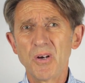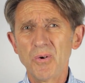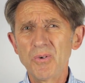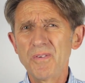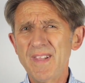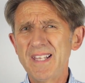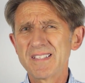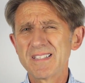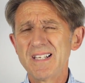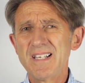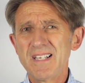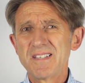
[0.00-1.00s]
All of
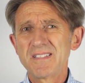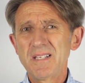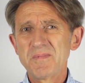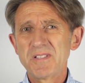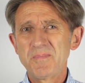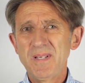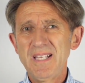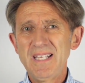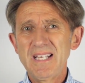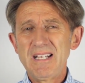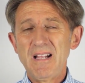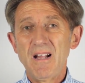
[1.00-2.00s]
this seems to
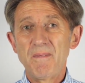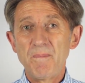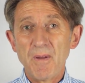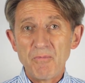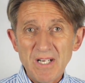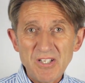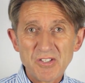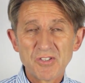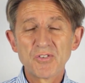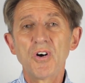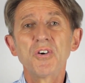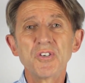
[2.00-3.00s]
be a really
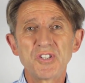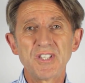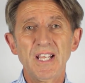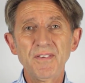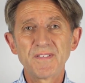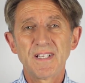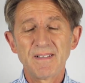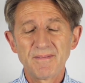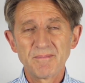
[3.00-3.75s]
strong shift,